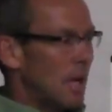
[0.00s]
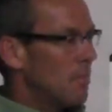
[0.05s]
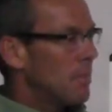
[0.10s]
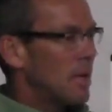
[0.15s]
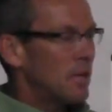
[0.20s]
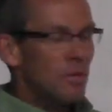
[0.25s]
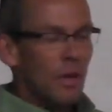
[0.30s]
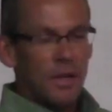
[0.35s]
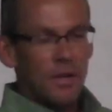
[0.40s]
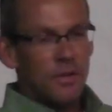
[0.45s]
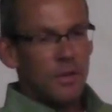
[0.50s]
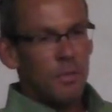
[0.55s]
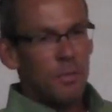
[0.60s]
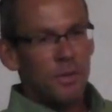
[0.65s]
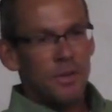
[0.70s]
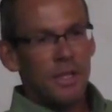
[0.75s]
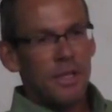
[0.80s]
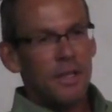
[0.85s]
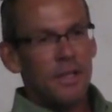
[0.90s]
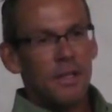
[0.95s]
I'm not trying to
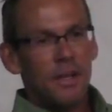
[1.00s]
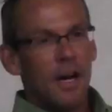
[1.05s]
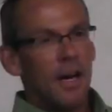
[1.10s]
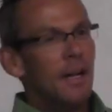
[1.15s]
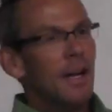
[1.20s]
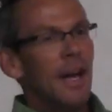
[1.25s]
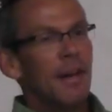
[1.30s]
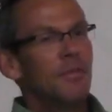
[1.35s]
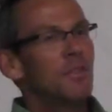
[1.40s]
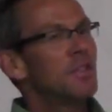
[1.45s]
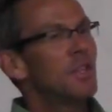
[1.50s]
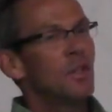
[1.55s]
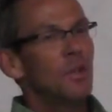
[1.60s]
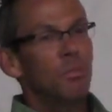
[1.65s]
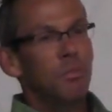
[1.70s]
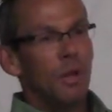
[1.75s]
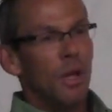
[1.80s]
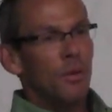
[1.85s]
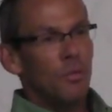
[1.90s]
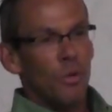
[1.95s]
supersede the doc. I haven't seen
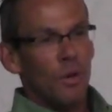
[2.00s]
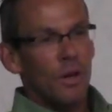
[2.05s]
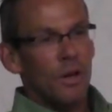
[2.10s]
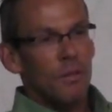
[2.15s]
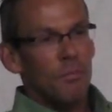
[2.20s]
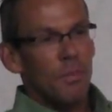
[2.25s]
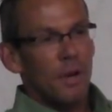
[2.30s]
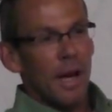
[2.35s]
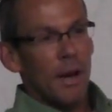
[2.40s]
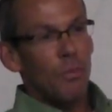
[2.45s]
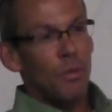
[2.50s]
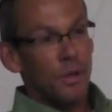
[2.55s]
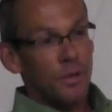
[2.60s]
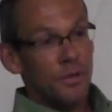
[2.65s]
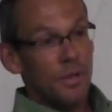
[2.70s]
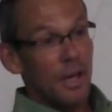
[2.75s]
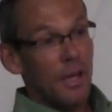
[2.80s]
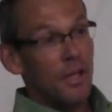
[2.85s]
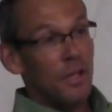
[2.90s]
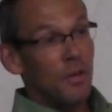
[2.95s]
your blood work, but I will
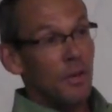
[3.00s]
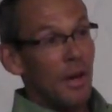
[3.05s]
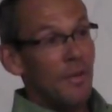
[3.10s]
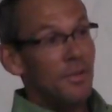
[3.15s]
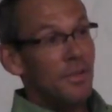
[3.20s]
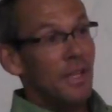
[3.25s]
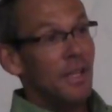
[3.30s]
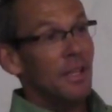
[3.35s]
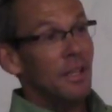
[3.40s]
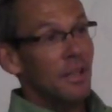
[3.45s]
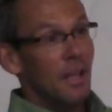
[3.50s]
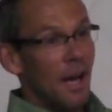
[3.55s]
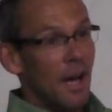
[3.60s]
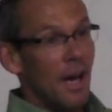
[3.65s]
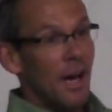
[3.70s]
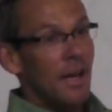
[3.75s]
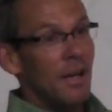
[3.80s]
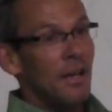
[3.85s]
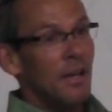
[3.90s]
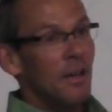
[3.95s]
tell you I've seen a
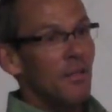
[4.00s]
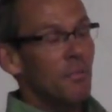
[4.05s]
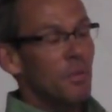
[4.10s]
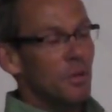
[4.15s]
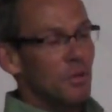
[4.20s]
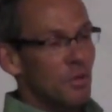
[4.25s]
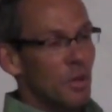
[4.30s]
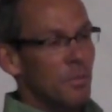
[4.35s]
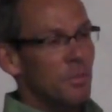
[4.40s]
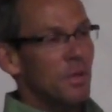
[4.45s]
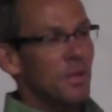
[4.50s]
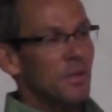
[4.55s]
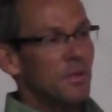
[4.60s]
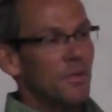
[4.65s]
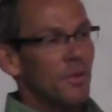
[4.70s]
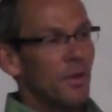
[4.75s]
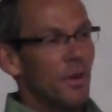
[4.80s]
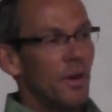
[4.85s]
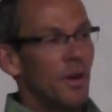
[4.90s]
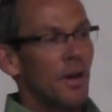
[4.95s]
lot of prescriptions
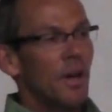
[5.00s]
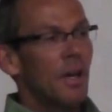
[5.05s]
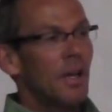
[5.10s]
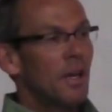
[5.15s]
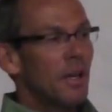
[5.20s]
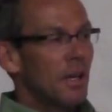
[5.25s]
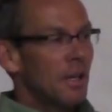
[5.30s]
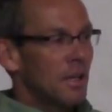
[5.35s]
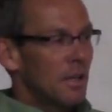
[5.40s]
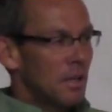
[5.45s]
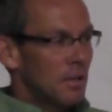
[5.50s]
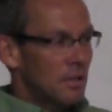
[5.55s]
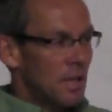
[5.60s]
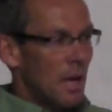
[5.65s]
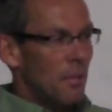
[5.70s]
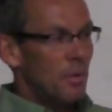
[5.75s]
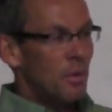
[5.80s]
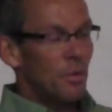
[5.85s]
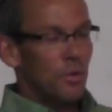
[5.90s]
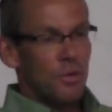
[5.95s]
for
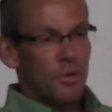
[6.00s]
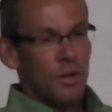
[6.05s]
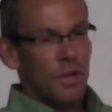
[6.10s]
topical